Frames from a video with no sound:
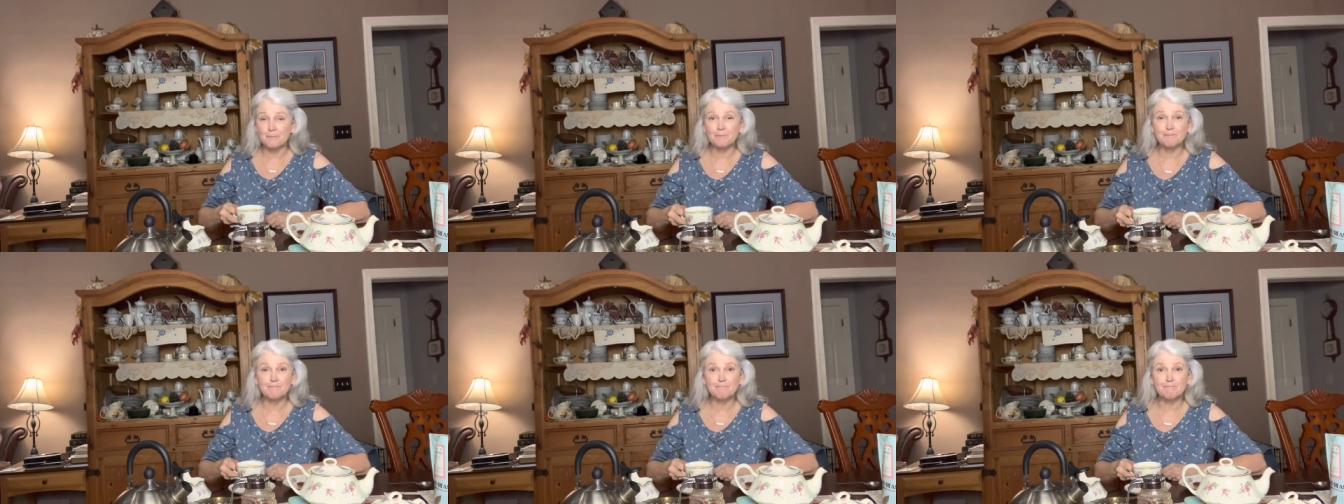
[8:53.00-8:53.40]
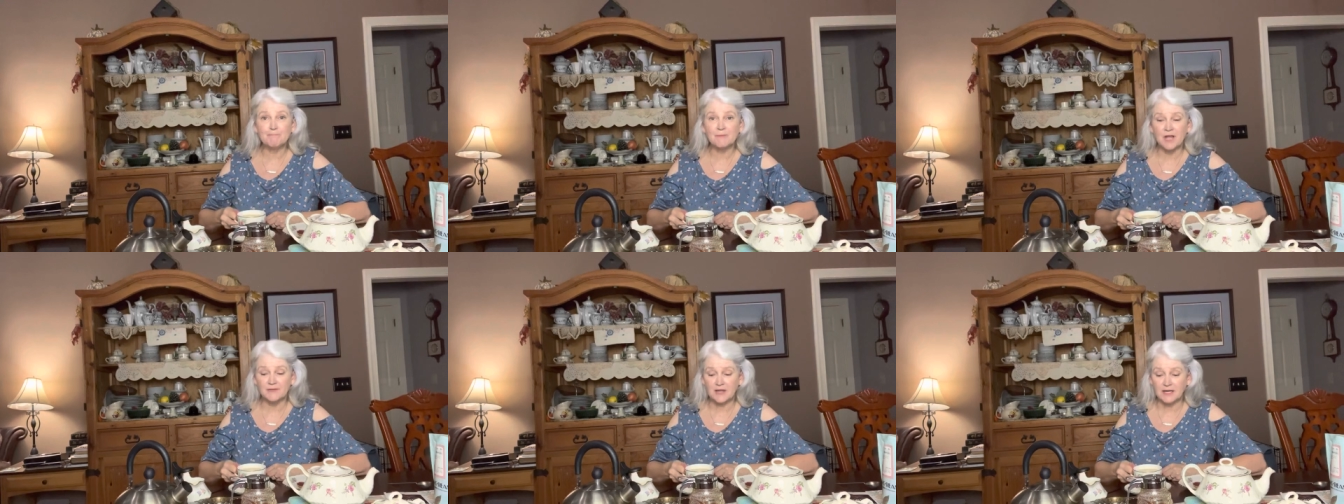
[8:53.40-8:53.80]

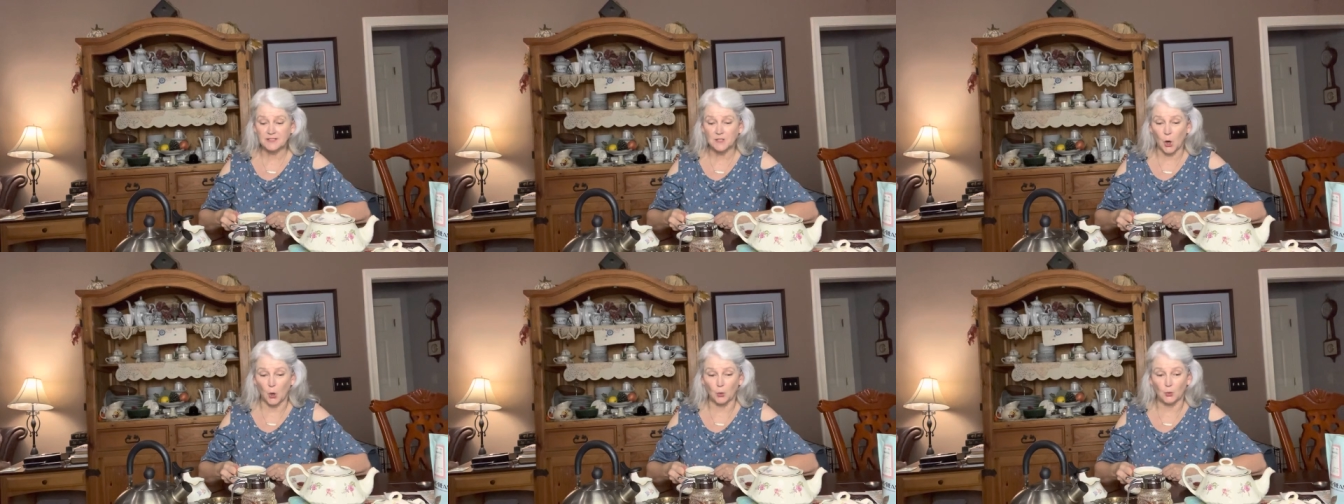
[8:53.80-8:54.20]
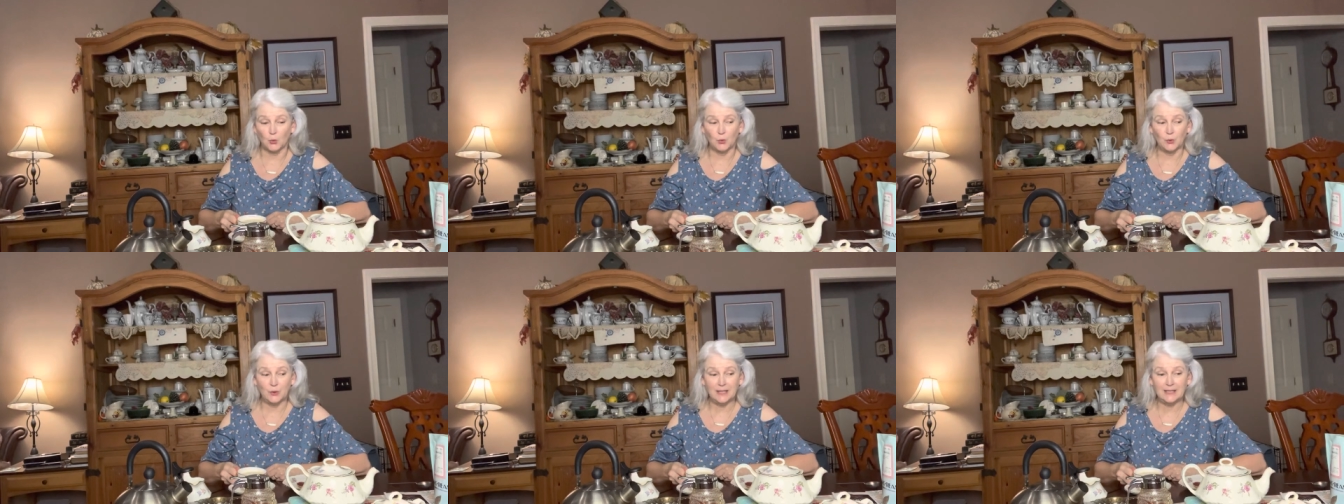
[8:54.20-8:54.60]
Hmm, that's
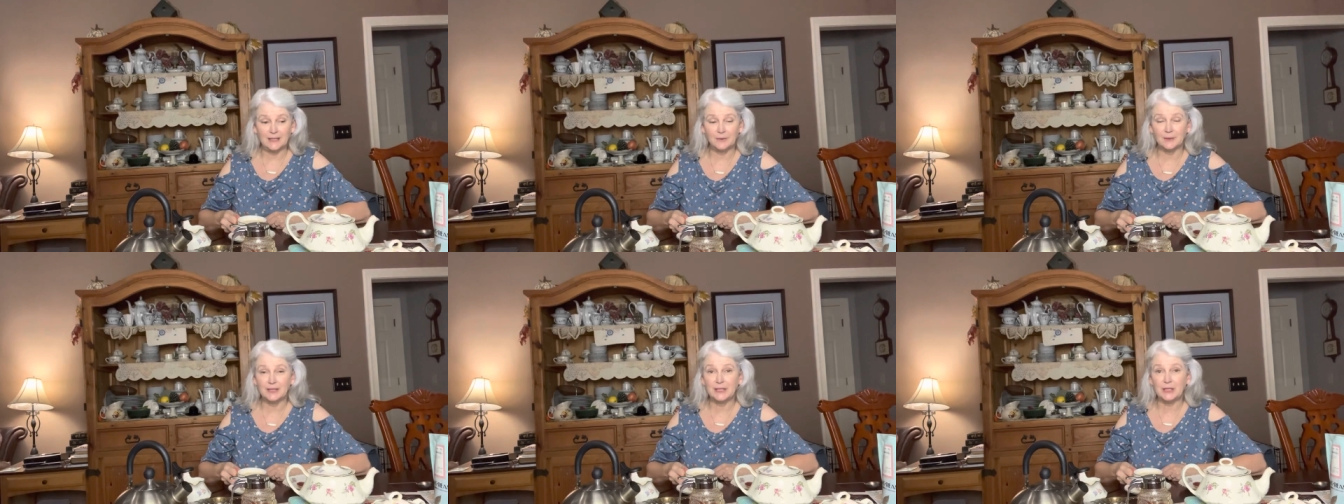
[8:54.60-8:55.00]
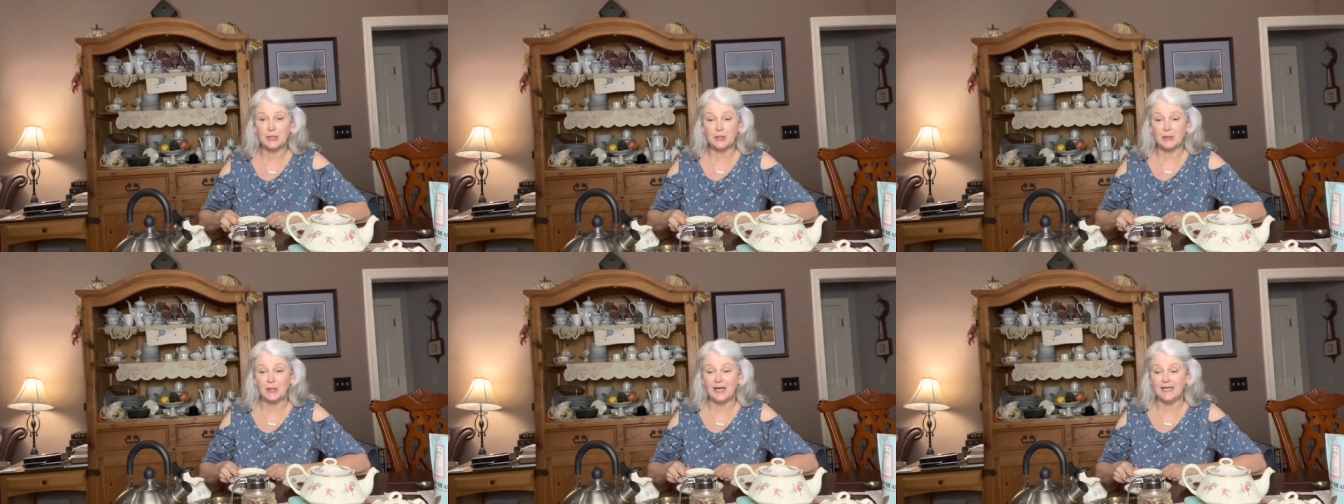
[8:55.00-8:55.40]
really, really
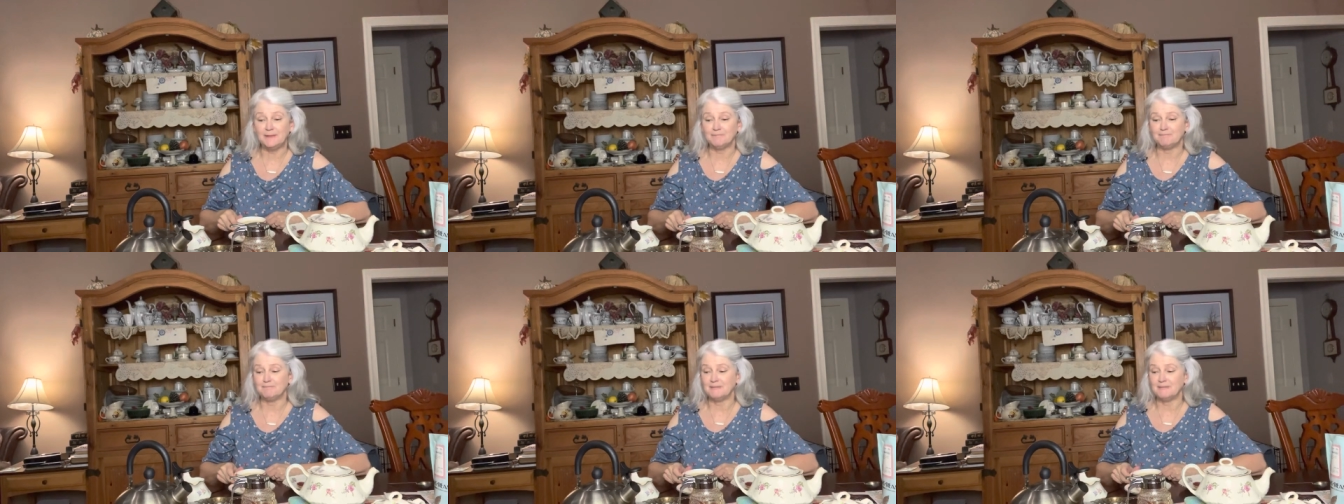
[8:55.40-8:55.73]
good.